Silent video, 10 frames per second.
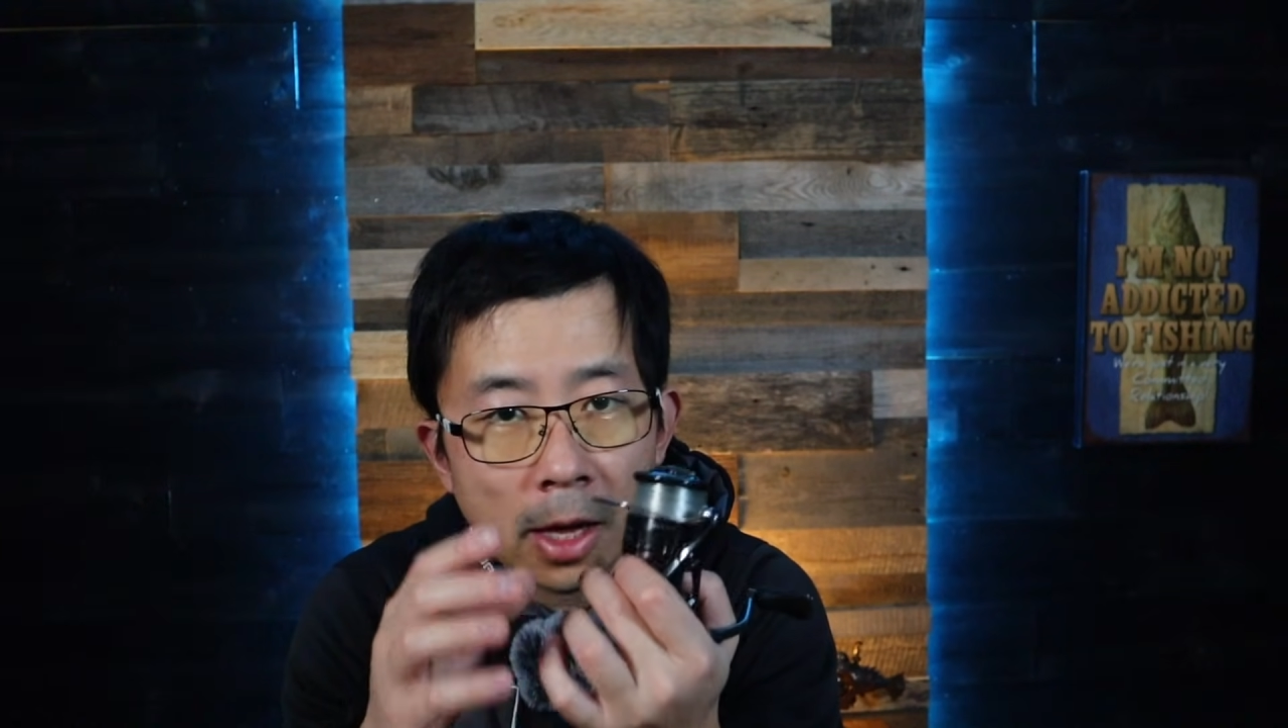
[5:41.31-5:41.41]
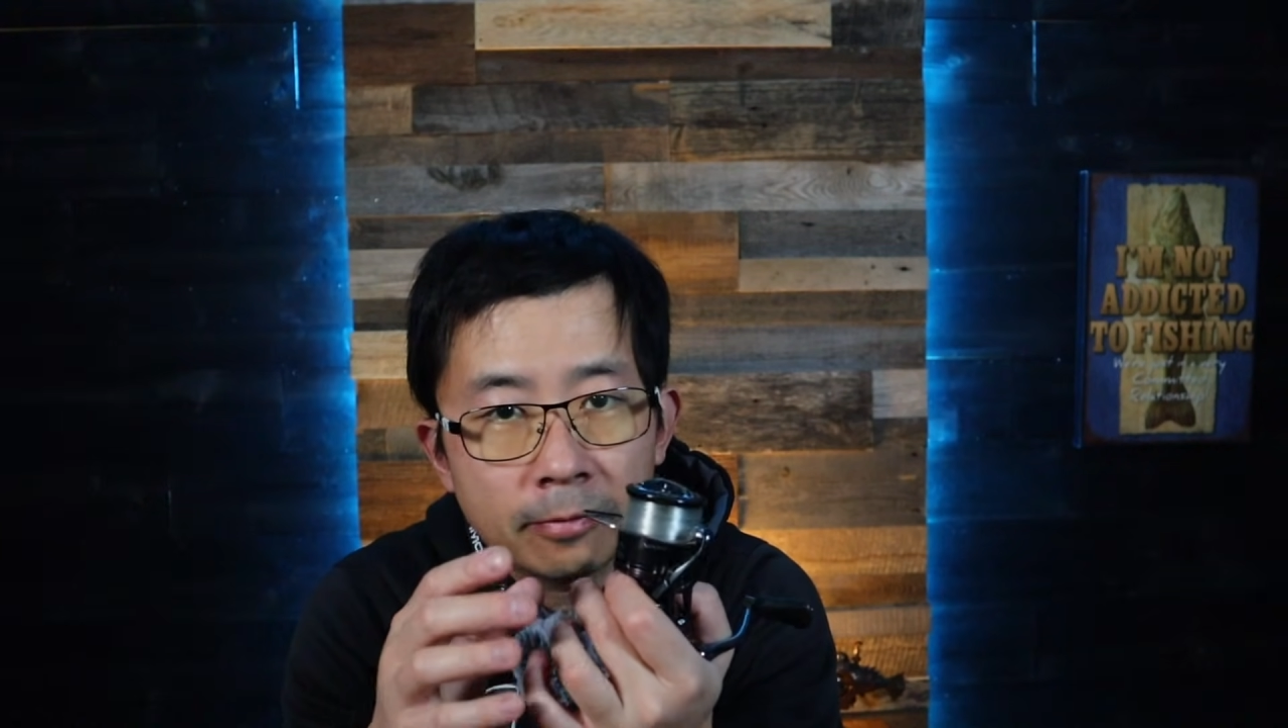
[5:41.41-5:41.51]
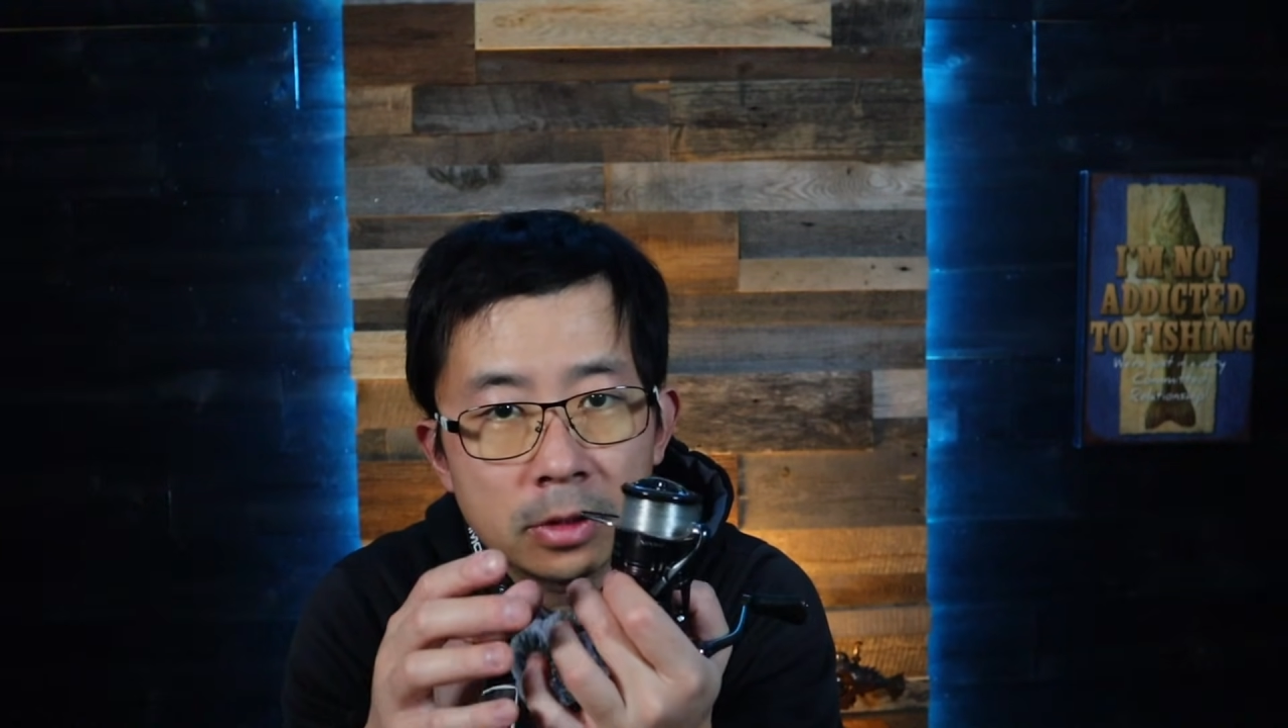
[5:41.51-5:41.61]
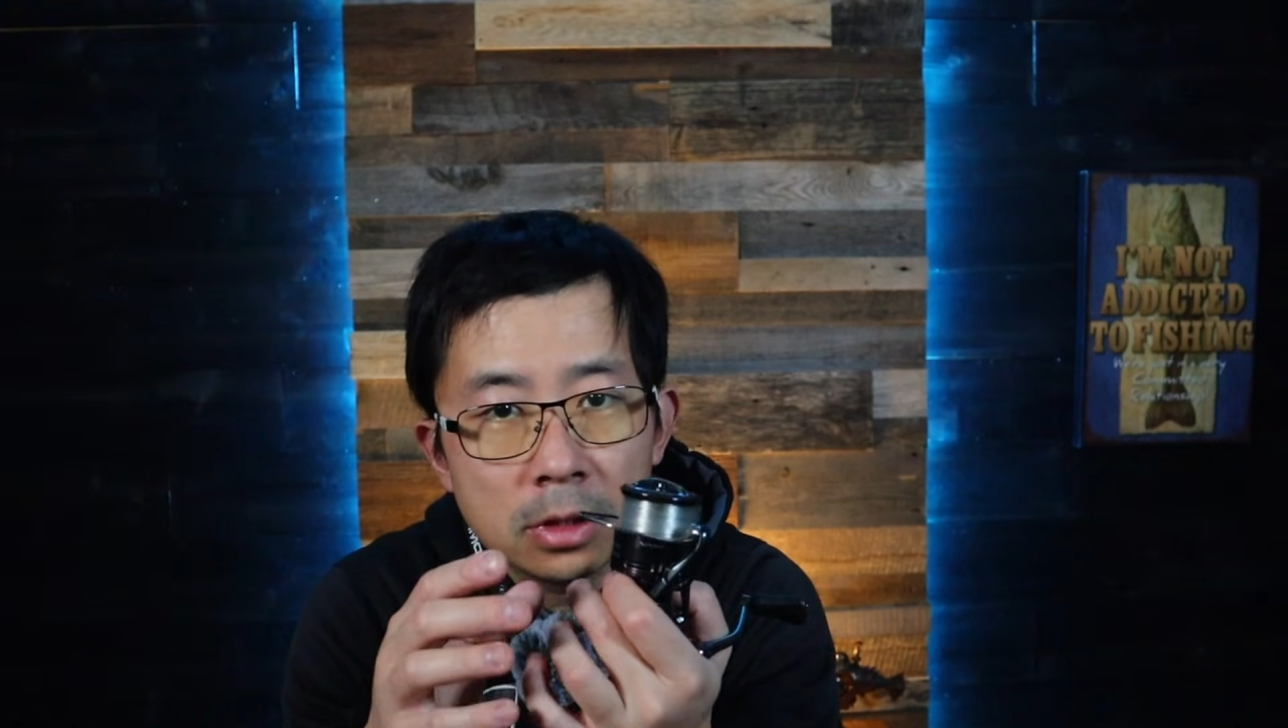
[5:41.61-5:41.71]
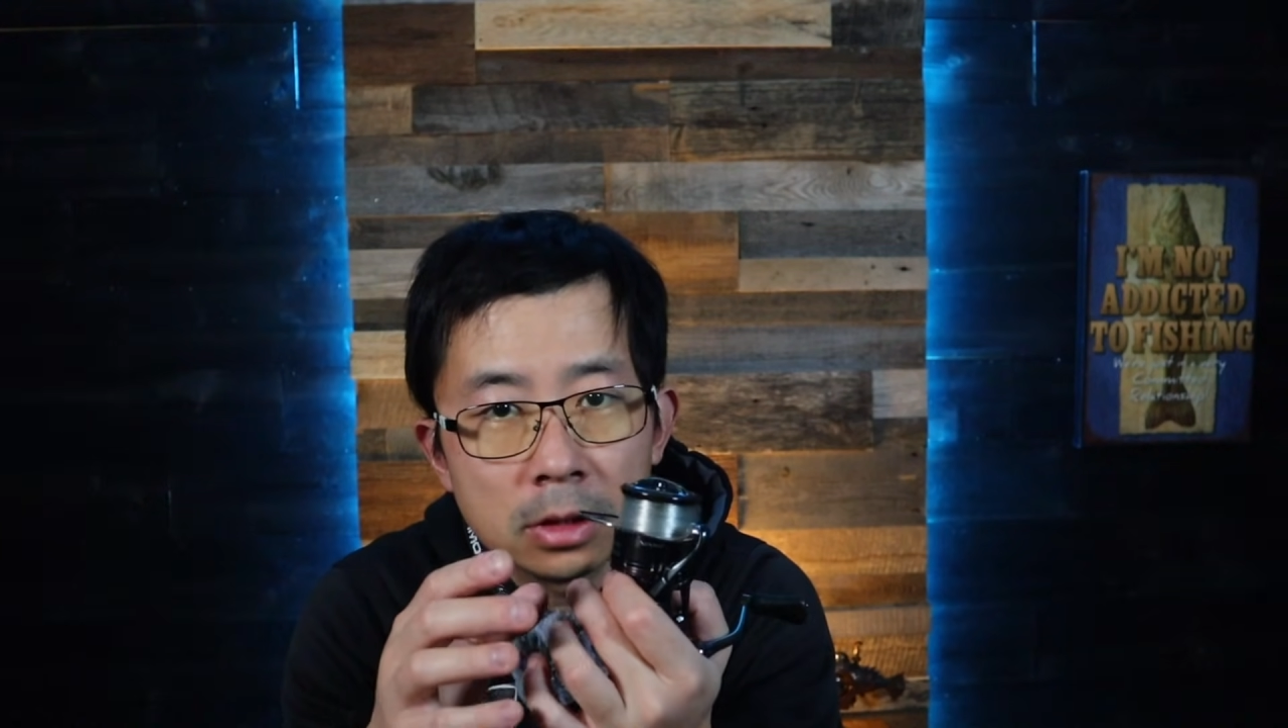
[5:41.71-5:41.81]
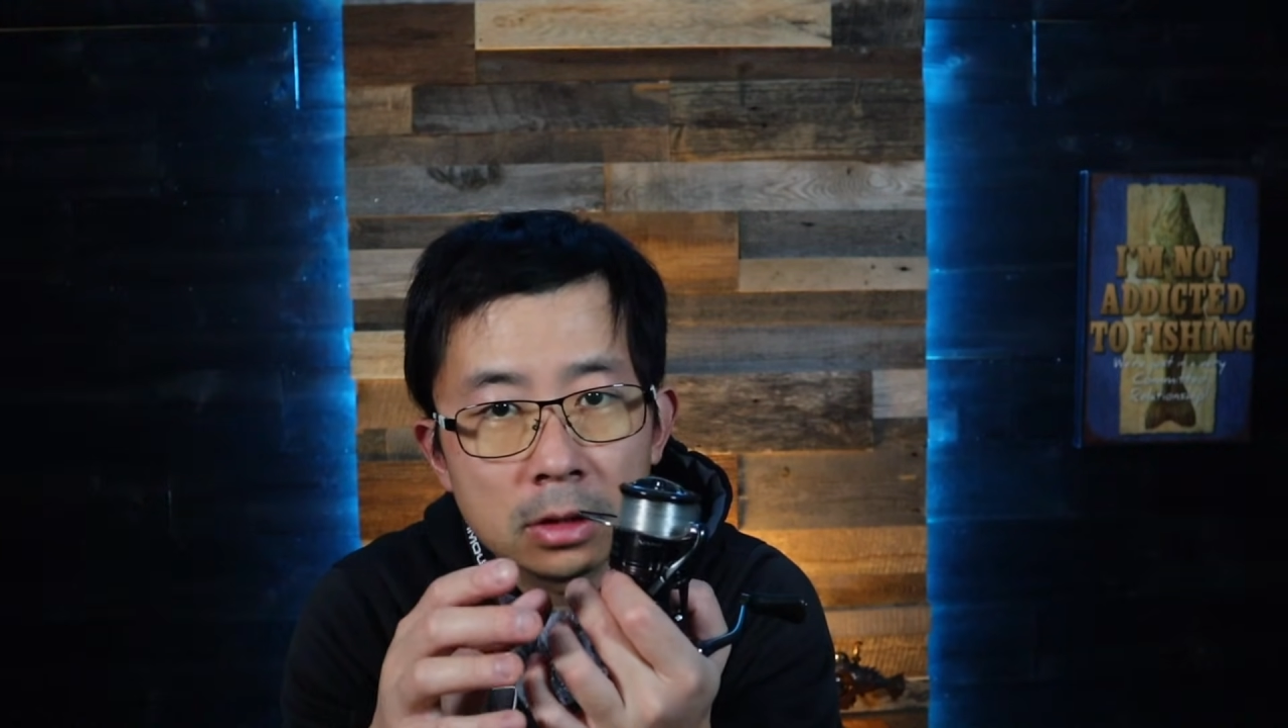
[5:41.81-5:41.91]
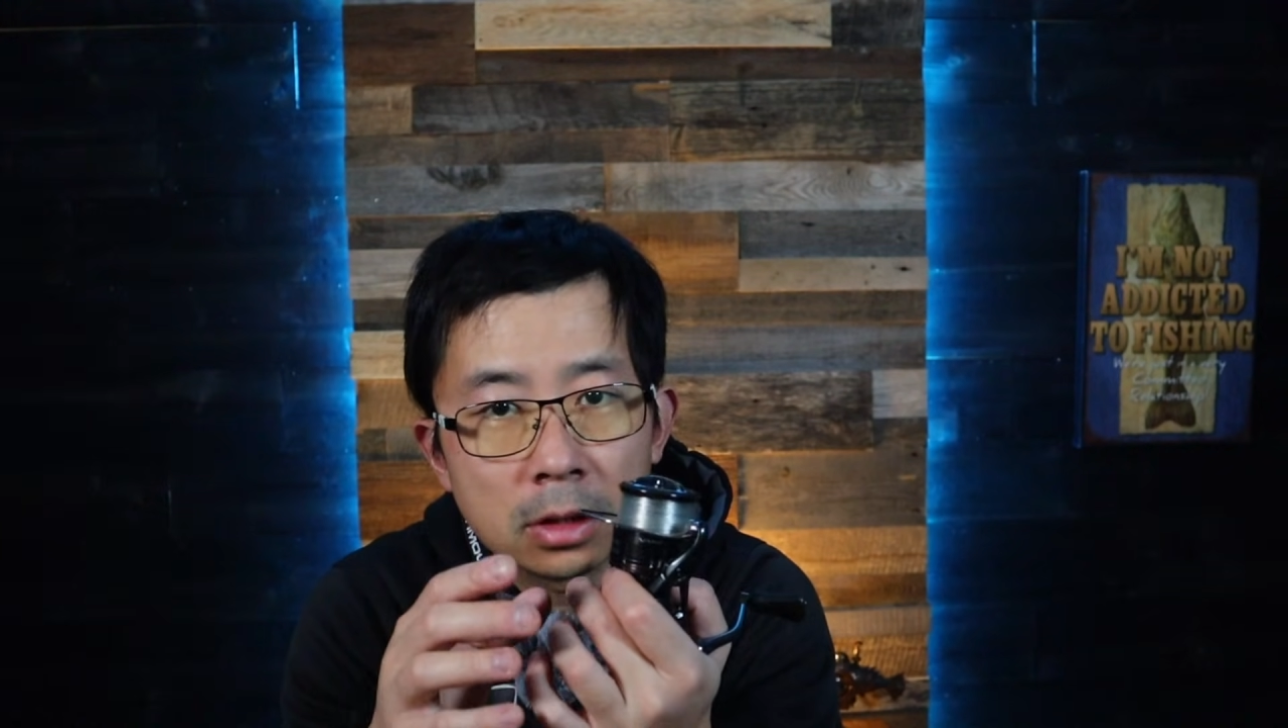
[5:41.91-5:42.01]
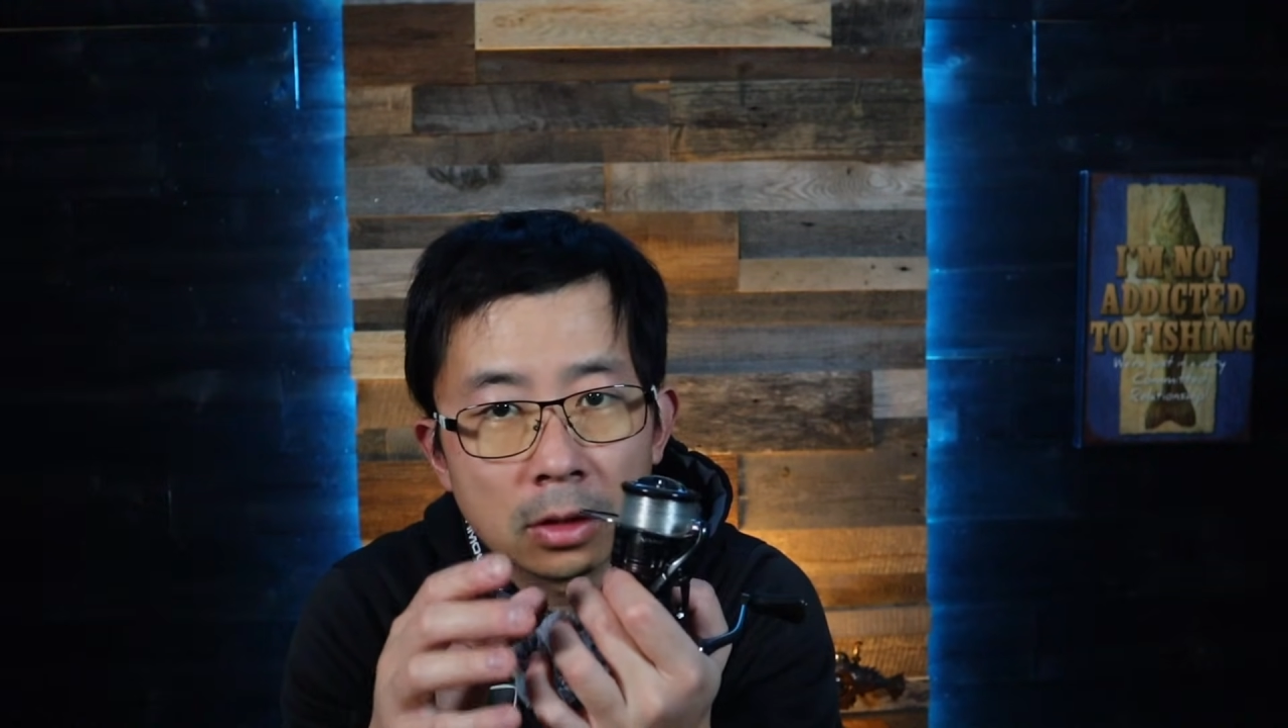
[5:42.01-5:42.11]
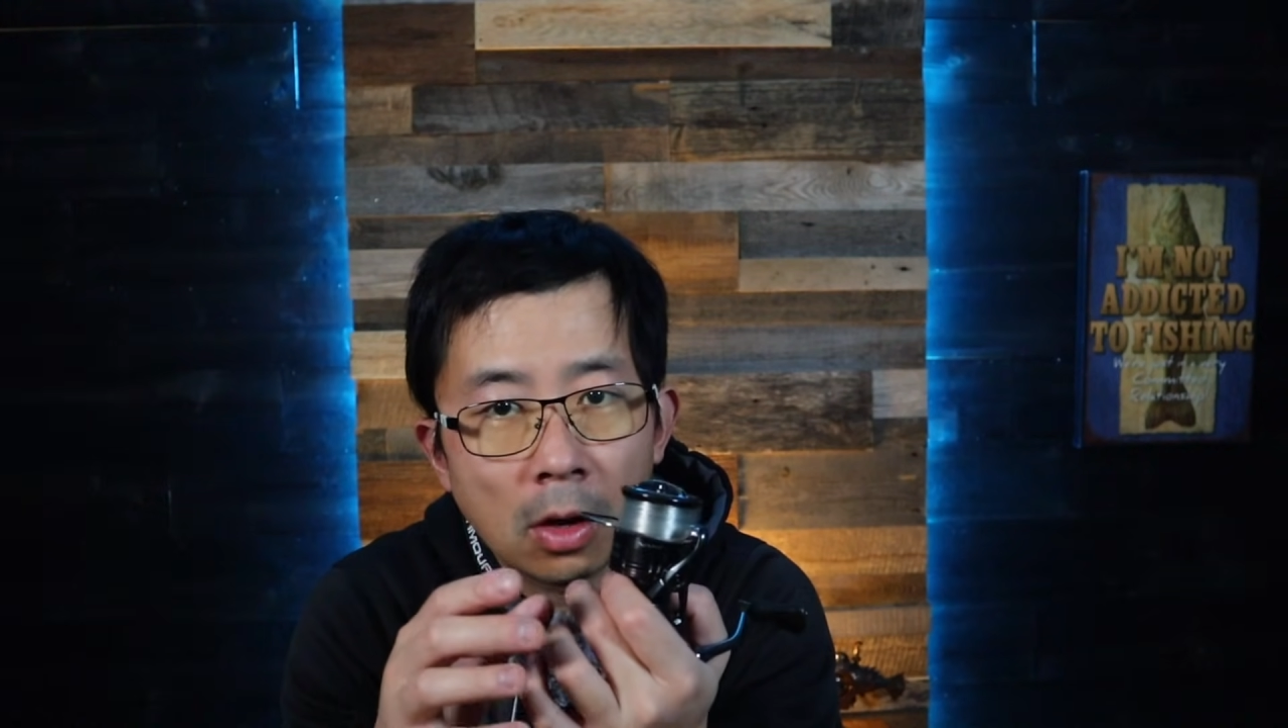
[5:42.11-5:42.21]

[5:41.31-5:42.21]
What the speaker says: FD did